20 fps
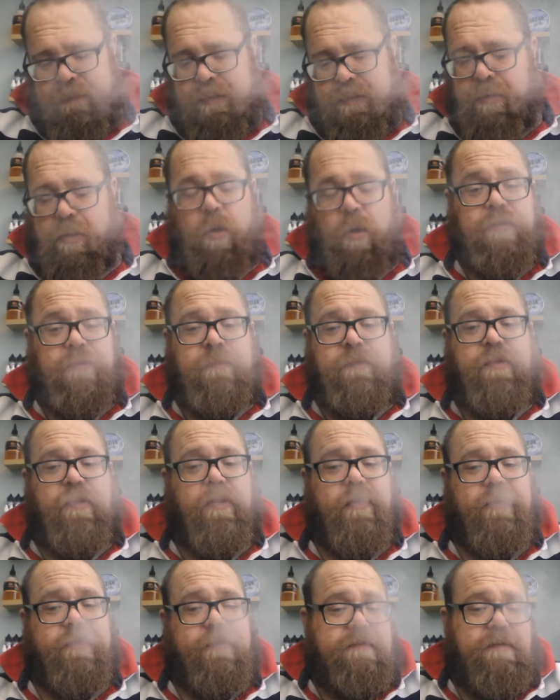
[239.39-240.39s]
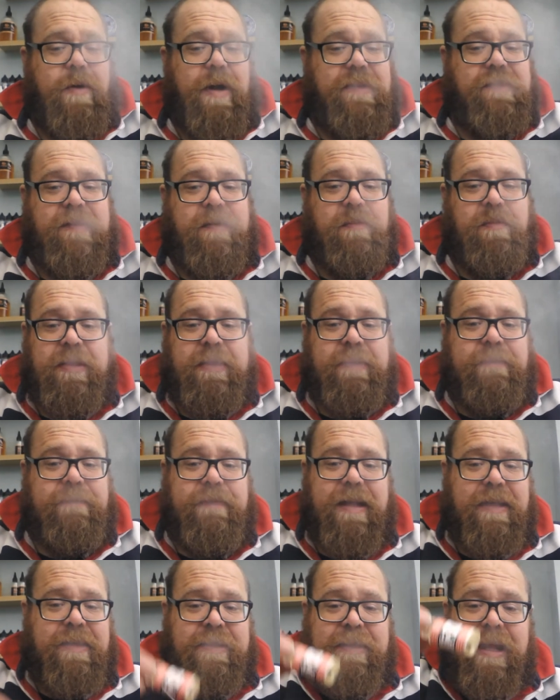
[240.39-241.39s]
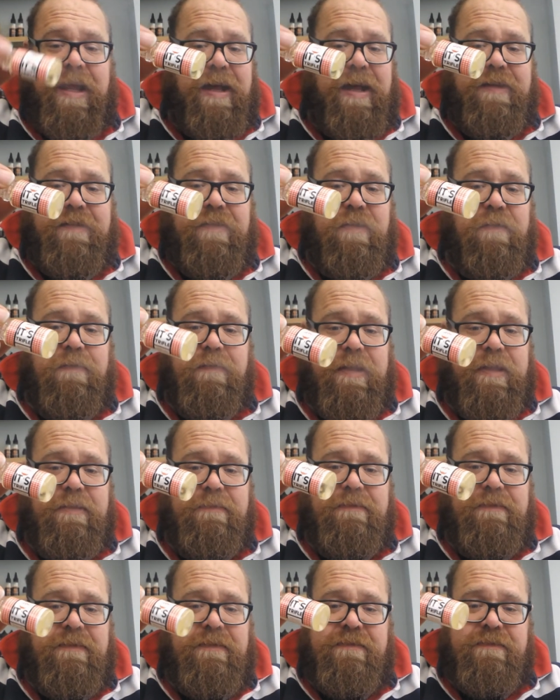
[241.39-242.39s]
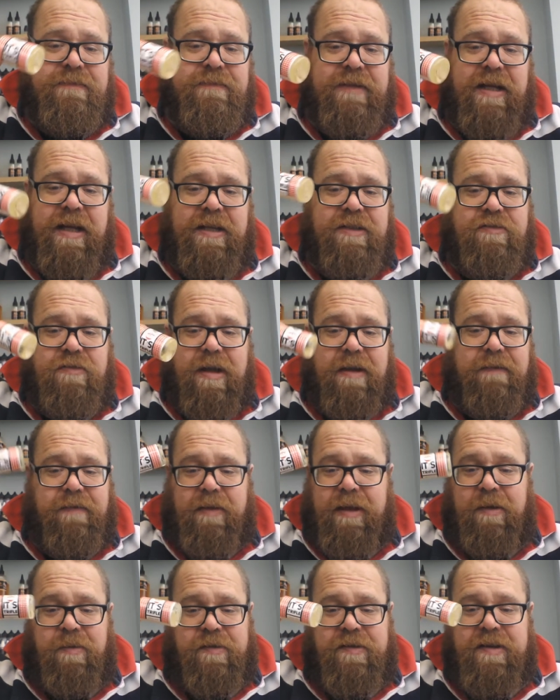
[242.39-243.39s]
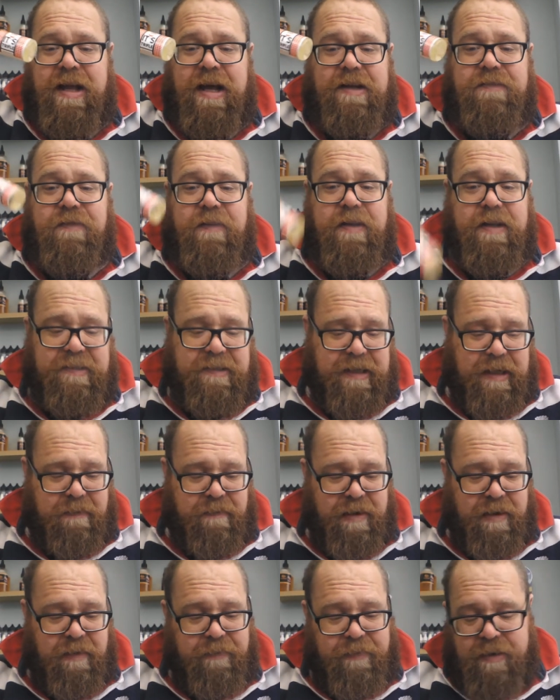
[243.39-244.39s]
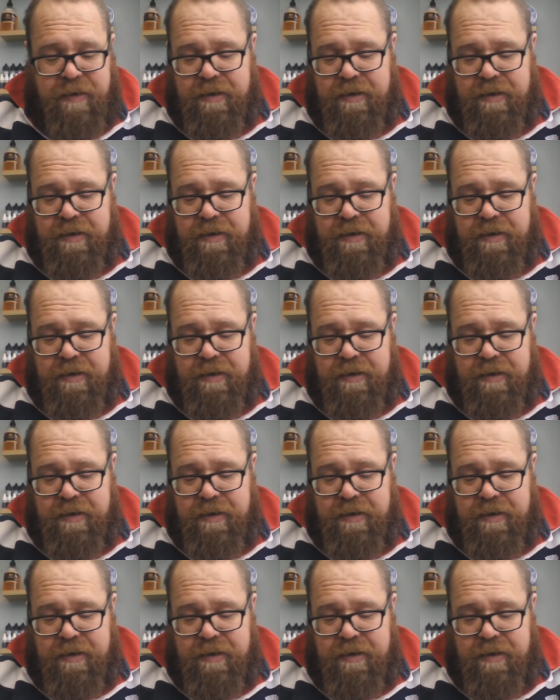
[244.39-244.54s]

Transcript: awesome sauce, quite simply. That is lovely. It's trifle. It was nice first time round,